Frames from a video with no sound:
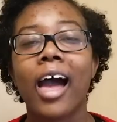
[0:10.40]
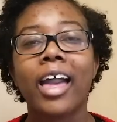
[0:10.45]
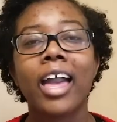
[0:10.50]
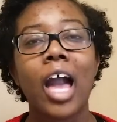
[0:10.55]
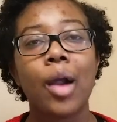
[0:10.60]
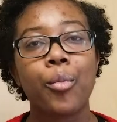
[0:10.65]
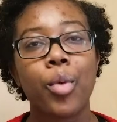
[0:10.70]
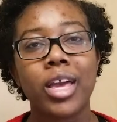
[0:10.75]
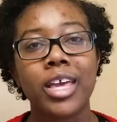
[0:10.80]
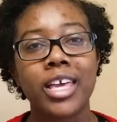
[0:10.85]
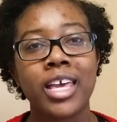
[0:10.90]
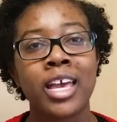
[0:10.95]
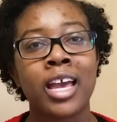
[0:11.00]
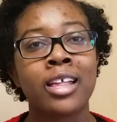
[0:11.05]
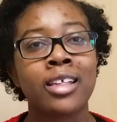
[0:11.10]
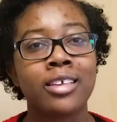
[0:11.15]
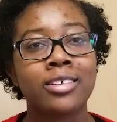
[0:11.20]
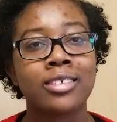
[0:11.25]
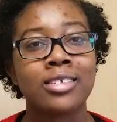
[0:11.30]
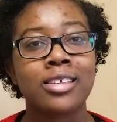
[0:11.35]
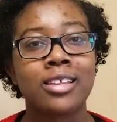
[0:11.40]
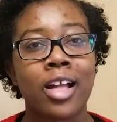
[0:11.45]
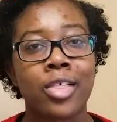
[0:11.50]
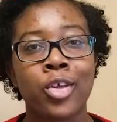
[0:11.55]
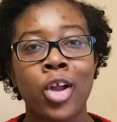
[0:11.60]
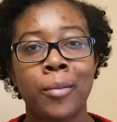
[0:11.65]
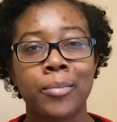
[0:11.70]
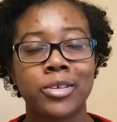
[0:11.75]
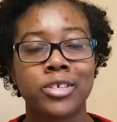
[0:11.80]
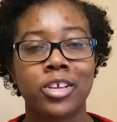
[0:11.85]
I'm Wy'Kia and this is another
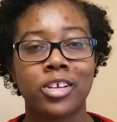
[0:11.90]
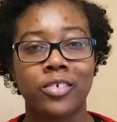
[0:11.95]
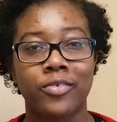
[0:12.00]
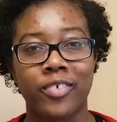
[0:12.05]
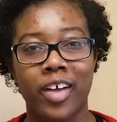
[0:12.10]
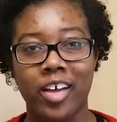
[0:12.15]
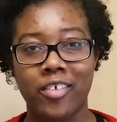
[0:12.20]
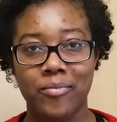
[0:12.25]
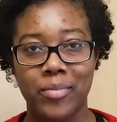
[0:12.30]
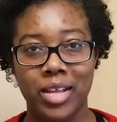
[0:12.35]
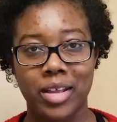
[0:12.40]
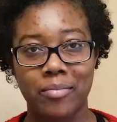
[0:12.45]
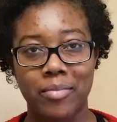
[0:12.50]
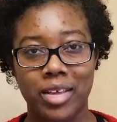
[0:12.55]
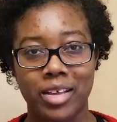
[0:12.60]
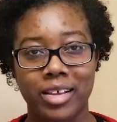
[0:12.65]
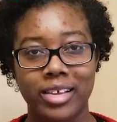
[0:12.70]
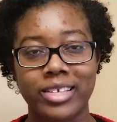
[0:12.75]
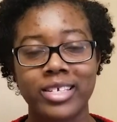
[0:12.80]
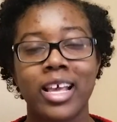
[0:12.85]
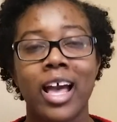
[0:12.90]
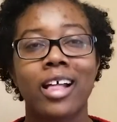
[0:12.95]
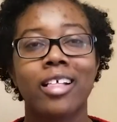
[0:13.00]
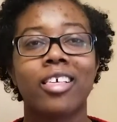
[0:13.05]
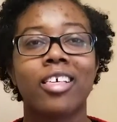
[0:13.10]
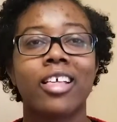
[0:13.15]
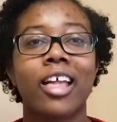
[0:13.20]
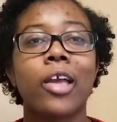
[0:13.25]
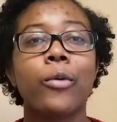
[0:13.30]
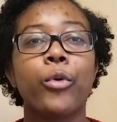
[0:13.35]
episode of 5-Minute Meals.
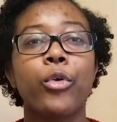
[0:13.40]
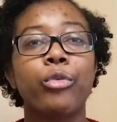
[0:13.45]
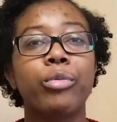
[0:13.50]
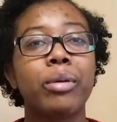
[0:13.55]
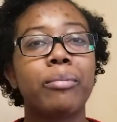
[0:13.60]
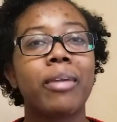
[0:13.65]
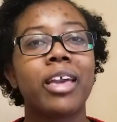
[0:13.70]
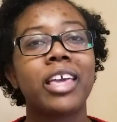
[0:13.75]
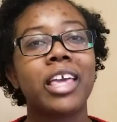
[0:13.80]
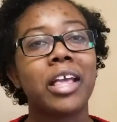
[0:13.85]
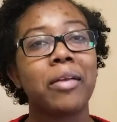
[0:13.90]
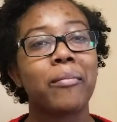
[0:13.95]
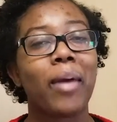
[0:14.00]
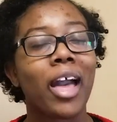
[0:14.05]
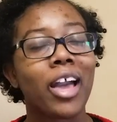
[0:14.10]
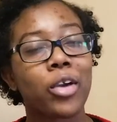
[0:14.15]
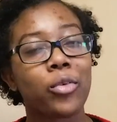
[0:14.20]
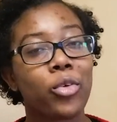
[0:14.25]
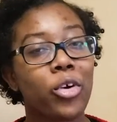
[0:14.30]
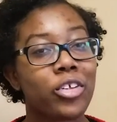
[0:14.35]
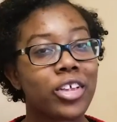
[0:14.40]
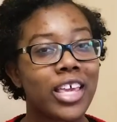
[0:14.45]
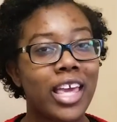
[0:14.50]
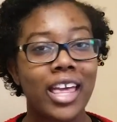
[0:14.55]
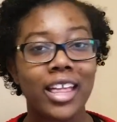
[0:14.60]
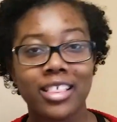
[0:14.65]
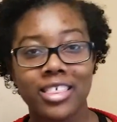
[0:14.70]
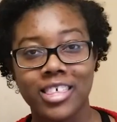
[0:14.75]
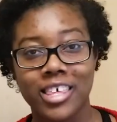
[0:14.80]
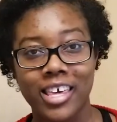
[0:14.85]
Today we will be making macaroni
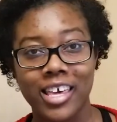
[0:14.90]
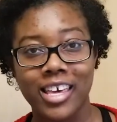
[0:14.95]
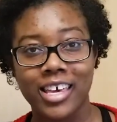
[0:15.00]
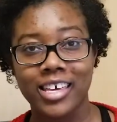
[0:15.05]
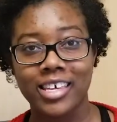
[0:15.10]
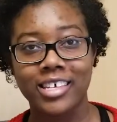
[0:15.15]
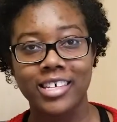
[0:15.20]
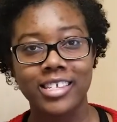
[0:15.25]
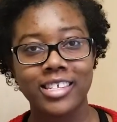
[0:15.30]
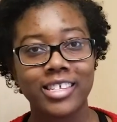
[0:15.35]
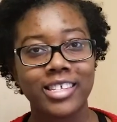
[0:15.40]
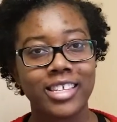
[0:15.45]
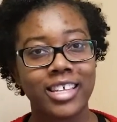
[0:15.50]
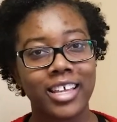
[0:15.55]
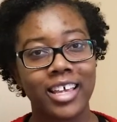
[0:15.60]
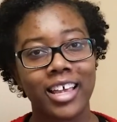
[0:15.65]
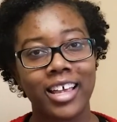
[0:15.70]
and cheese.